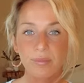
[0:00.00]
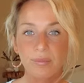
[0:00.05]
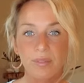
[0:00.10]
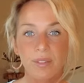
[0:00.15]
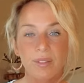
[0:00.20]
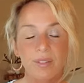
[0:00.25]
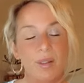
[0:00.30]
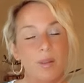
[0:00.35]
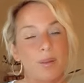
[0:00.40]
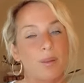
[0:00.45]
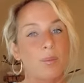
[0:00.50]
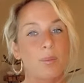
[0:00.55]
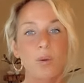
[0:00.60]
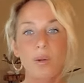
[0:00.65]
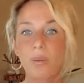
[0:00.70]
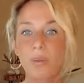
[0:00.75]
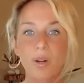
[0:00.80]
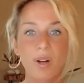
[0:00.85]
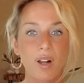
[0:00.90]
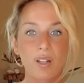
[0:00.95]
Then the more
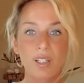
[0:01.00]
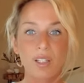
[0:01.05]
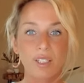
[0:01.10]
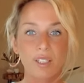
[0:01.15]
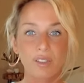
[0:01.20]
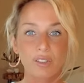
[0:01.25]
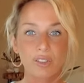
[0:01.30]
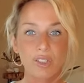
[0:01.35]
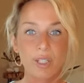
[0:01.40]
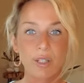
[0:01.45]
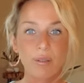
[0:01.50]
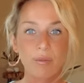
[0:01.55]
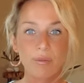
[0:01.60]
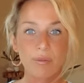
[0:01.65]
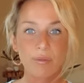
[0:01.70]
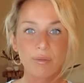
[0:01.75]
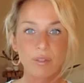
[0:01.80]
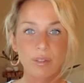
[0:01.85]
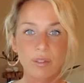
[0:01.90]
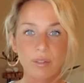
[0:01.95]
we're all going to
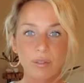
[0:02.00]
shift.